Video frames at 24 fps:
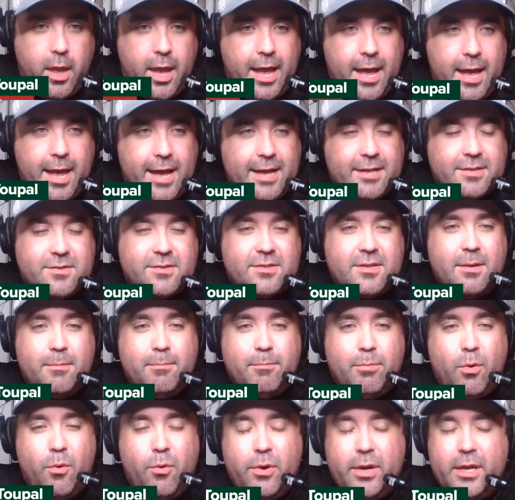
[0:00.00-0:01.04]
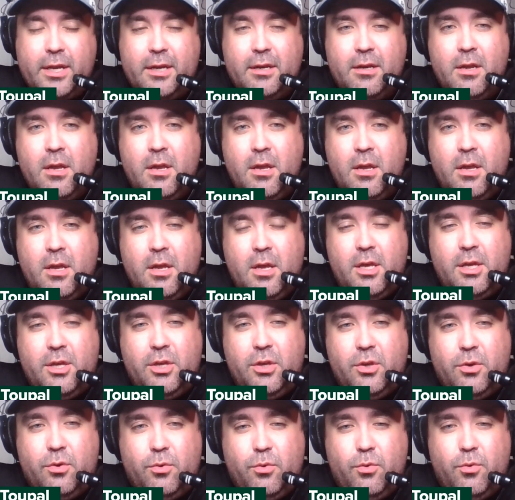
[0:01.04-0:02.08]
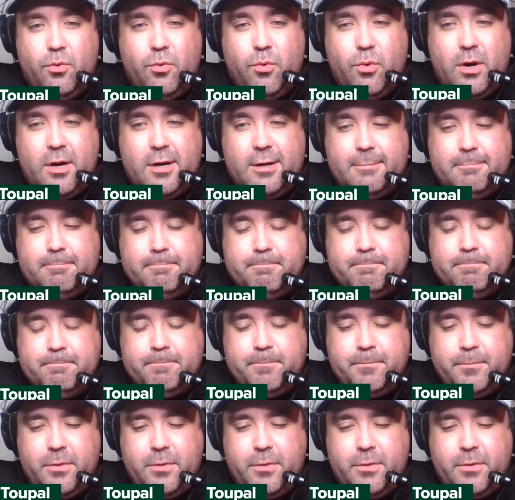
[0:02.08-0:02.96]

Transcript: At some point, you um,